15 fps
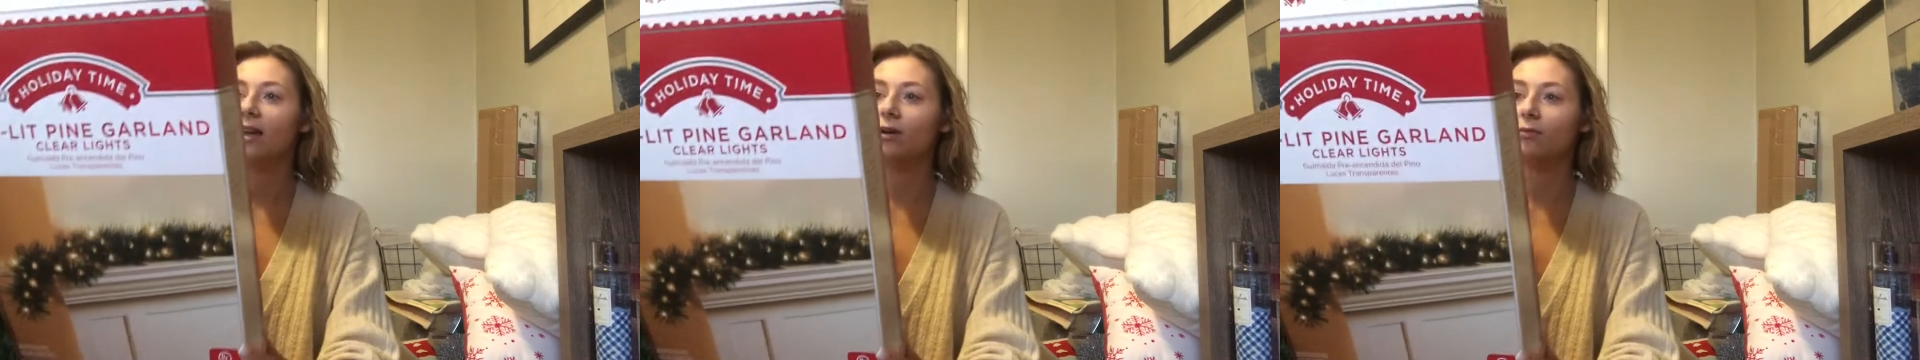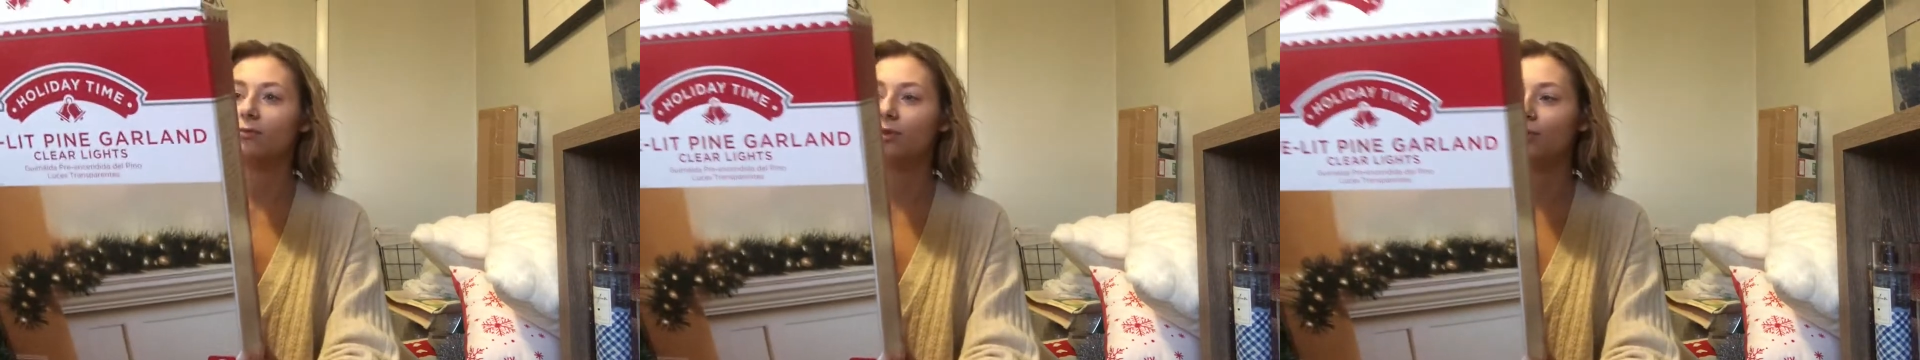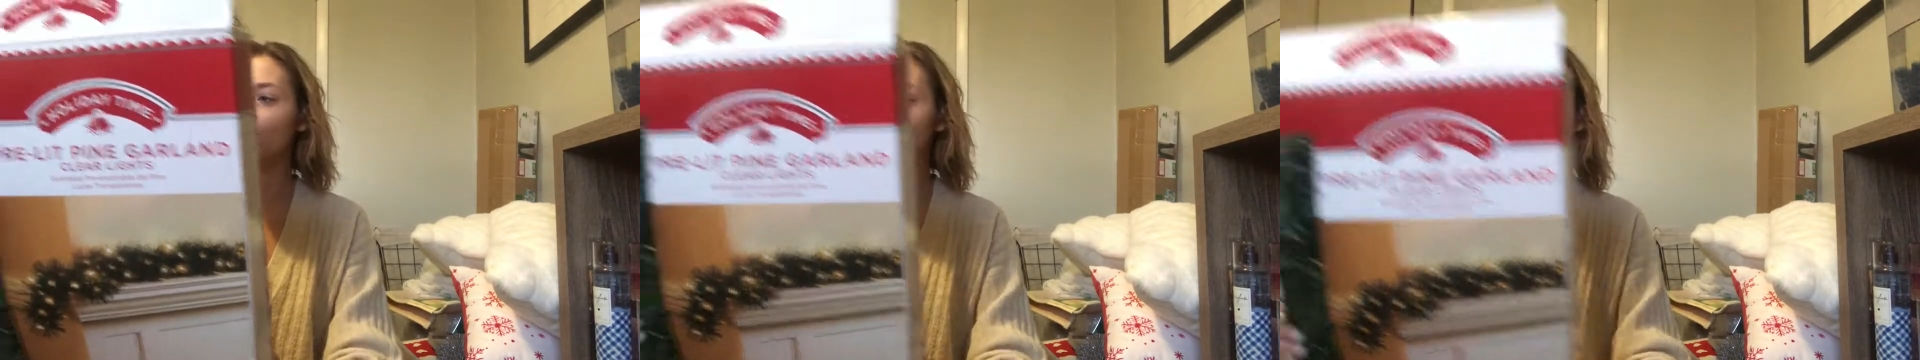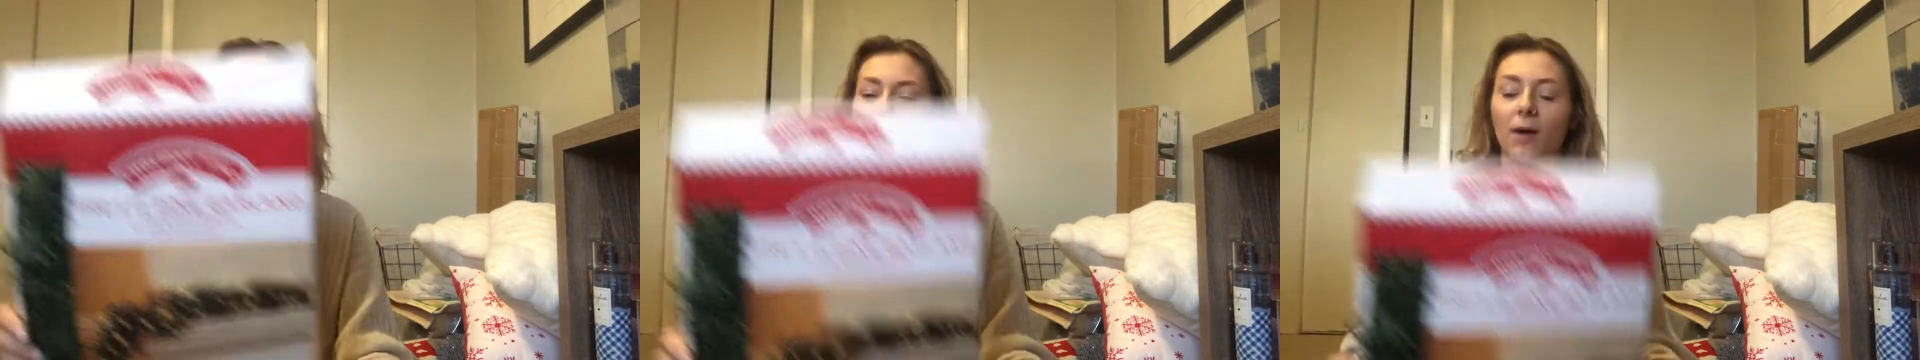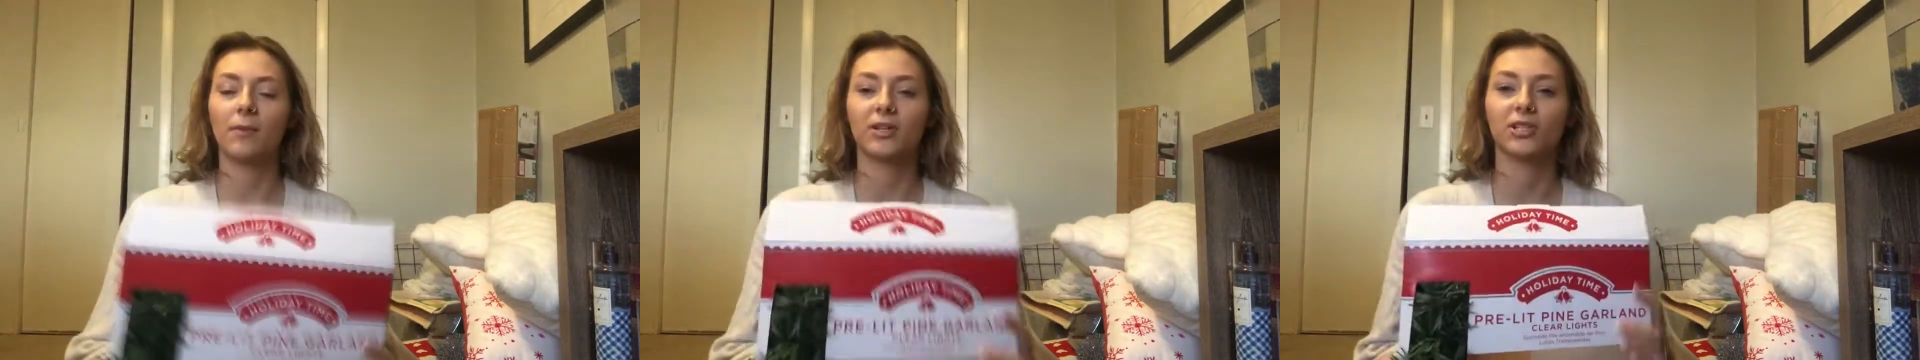don't really remember
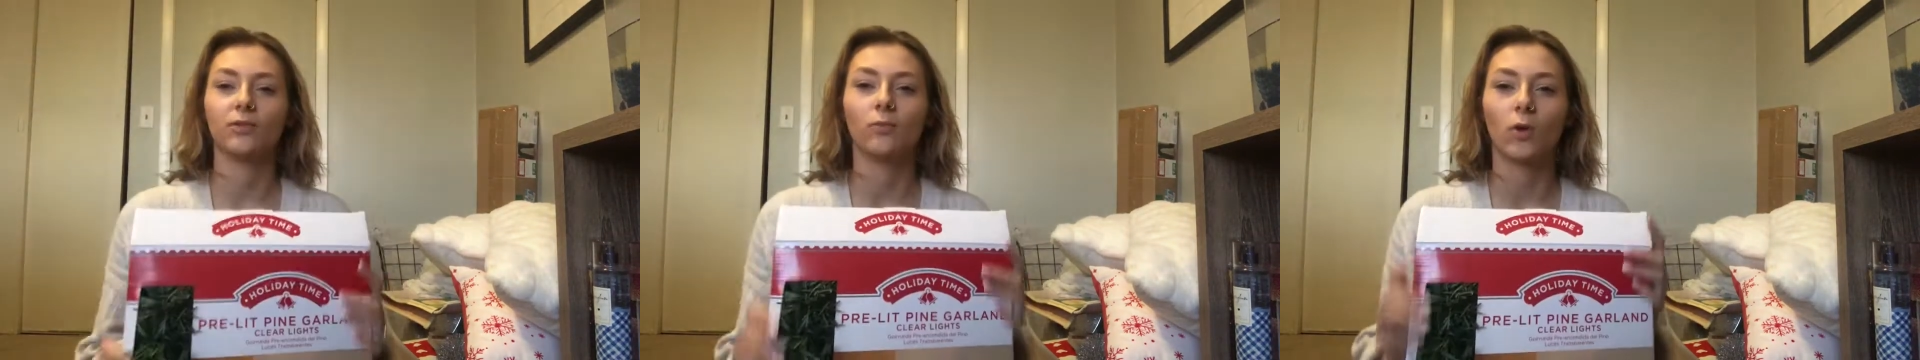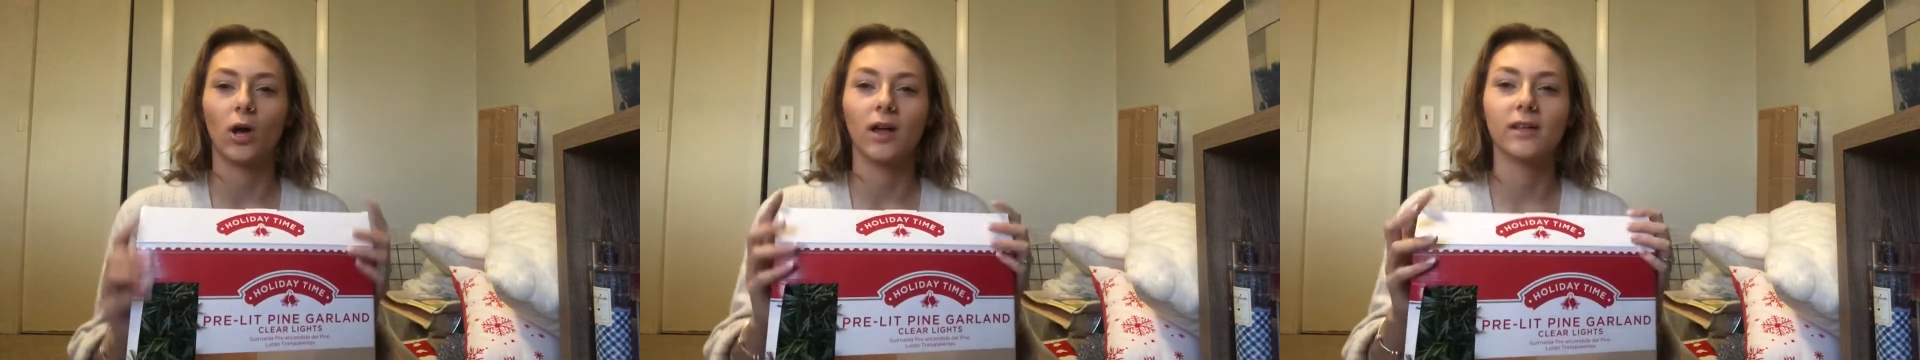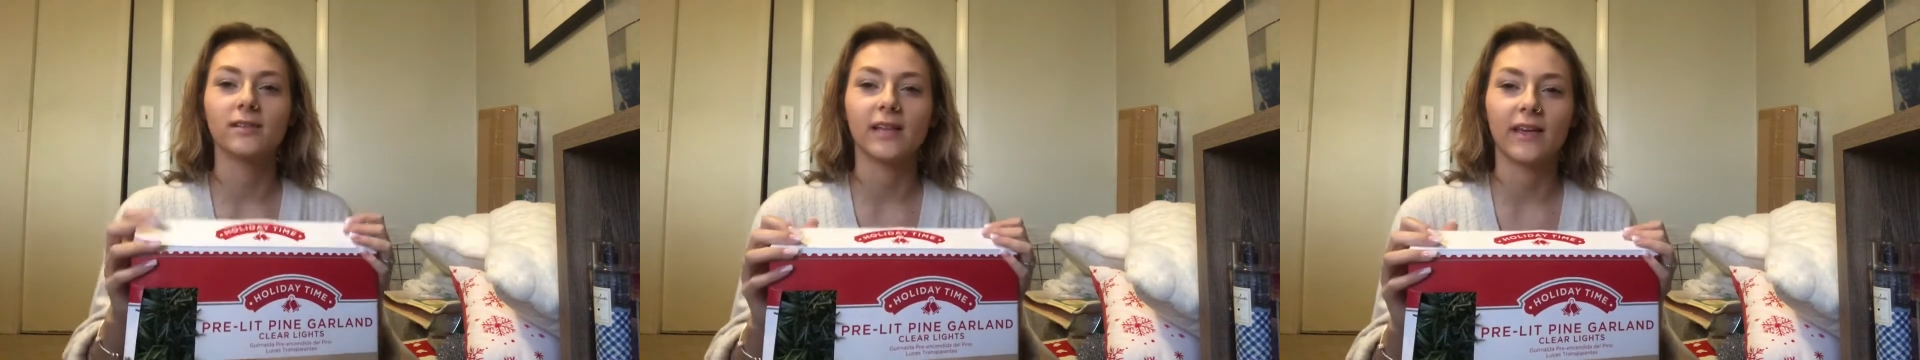how much it was.